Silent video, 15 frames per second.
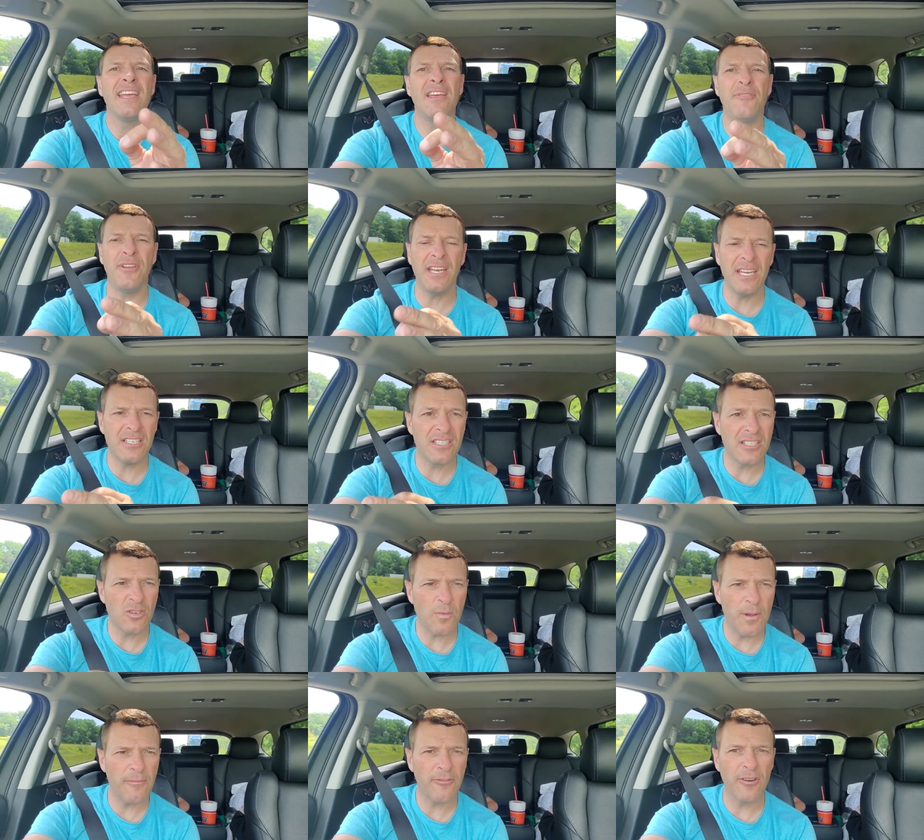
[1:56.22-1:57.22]
If he needs to
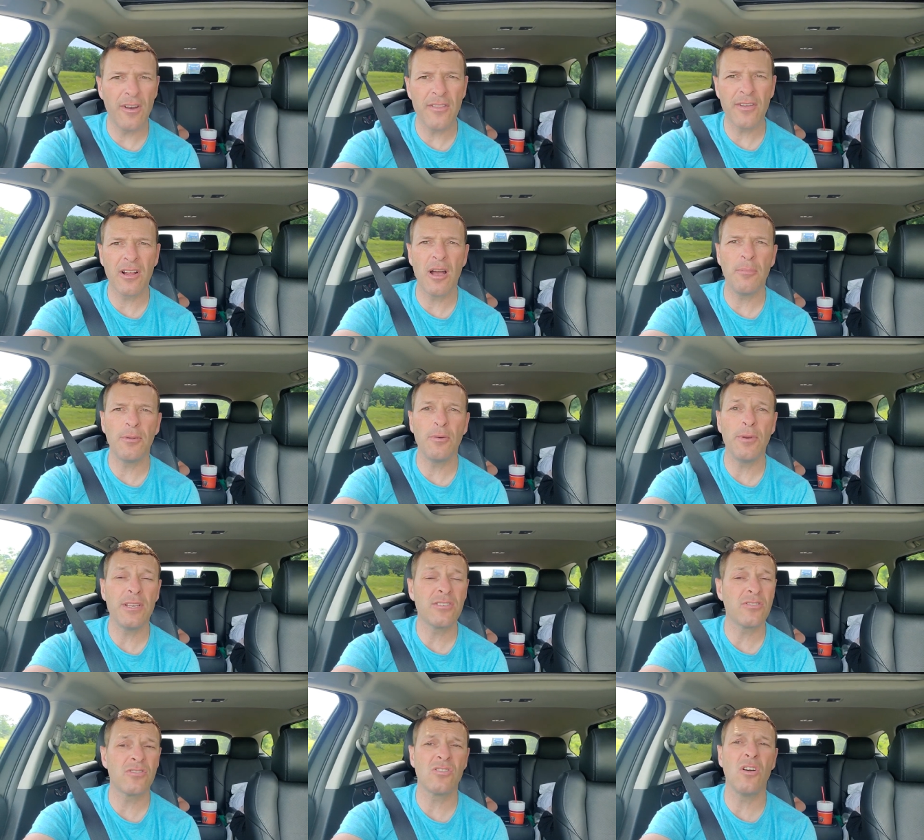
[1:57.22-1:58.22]
swim for another couple of
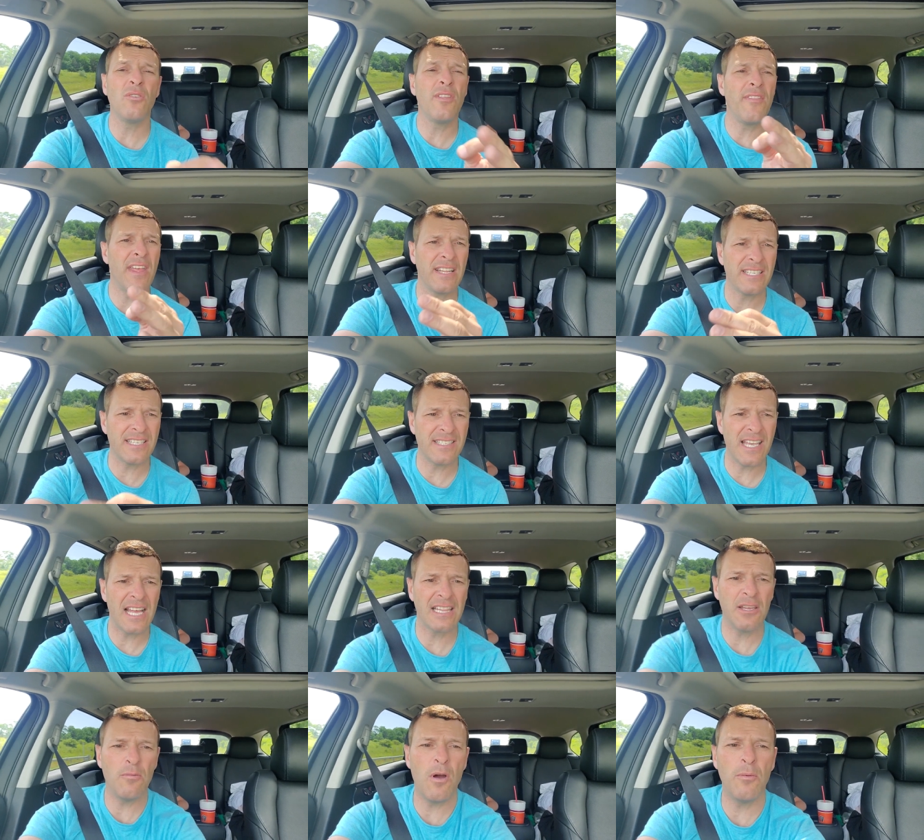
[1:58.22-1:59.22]
weeks or so, then that's
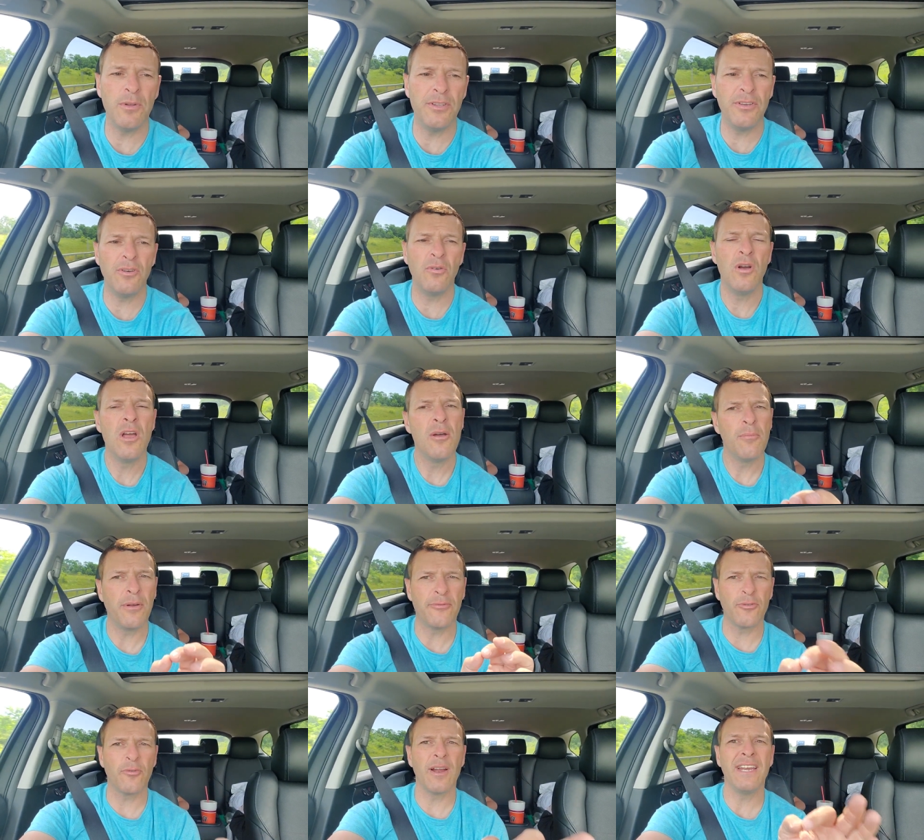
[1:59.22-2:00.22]
exactly what we'll do.
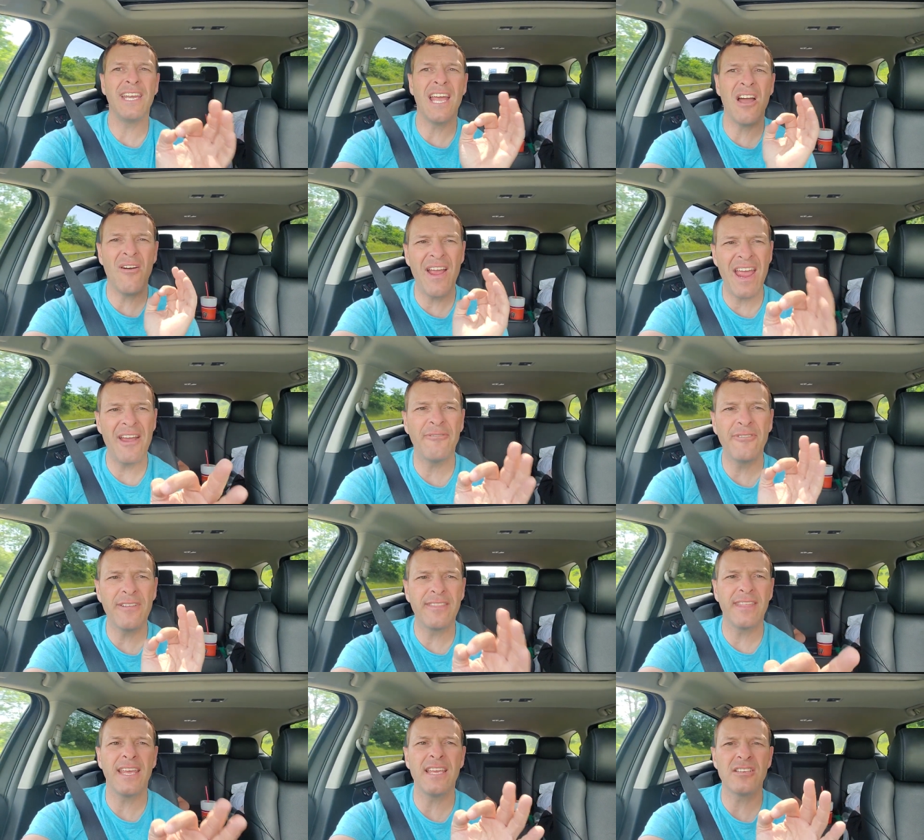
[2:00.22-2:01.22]
But for right now,
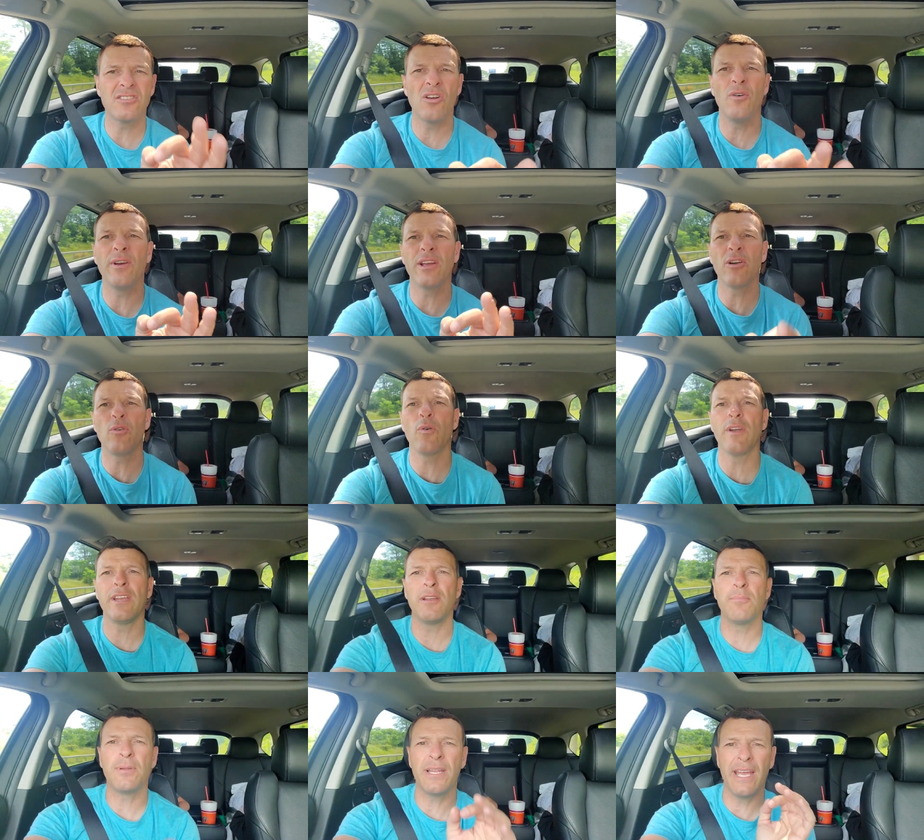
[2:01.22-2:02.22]
everything is going
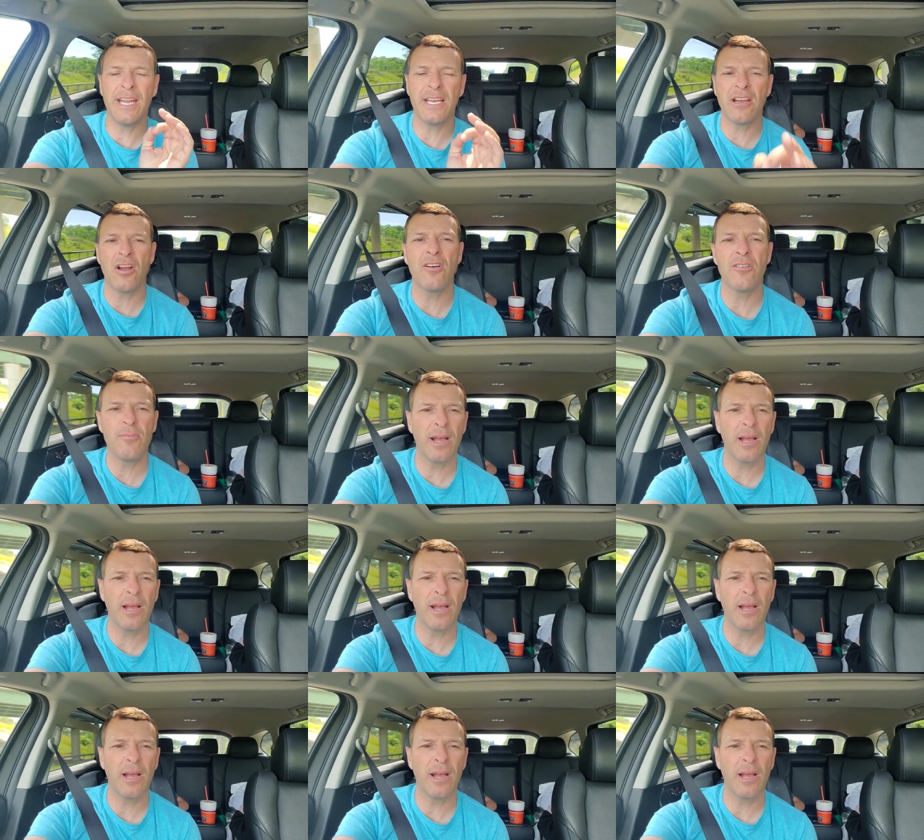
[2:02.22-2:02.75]
according to plan. Carter